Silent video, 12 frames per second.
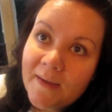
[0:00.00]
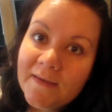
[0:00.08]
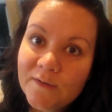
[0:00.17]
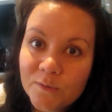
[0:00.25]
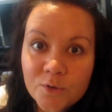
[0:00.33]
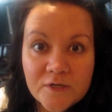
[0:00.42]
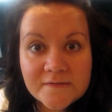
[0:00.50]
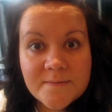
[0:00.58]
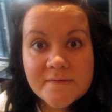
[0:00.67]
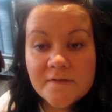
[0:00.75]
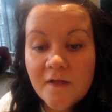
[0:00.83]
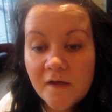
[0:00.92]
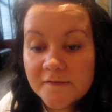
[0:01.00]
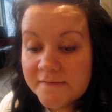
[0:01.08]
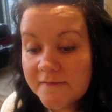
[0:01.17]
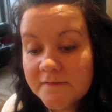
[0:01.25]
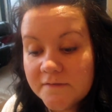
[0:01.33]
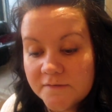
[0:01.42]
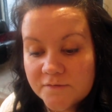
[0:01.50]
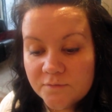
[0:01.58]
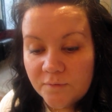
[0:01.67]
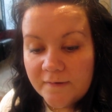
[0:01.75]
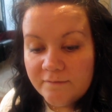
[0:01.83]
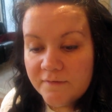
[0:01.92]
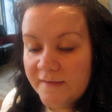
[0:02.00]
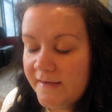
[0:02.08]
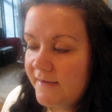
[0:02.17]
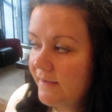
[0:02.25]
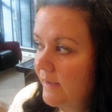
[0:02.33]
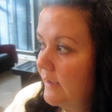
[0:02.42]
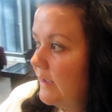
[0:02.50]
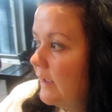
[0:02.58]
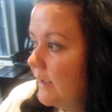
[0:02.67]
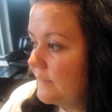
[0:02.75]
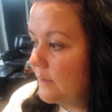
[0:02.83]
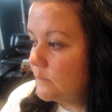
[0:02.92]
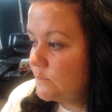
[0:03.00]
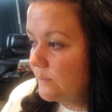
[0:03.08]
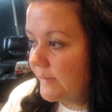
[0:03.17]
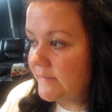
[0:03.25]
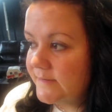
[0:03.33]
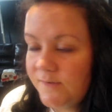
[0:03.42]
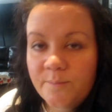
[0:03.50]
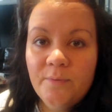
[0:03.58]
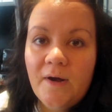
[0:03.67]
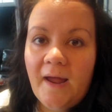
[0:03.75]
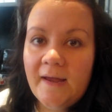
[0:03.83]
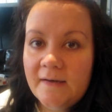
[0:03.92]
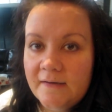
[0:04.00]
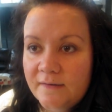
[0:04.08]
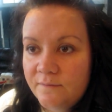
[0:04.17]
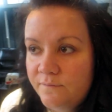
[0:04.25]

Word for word: making a Christmas closet to store everything. And those will be super handy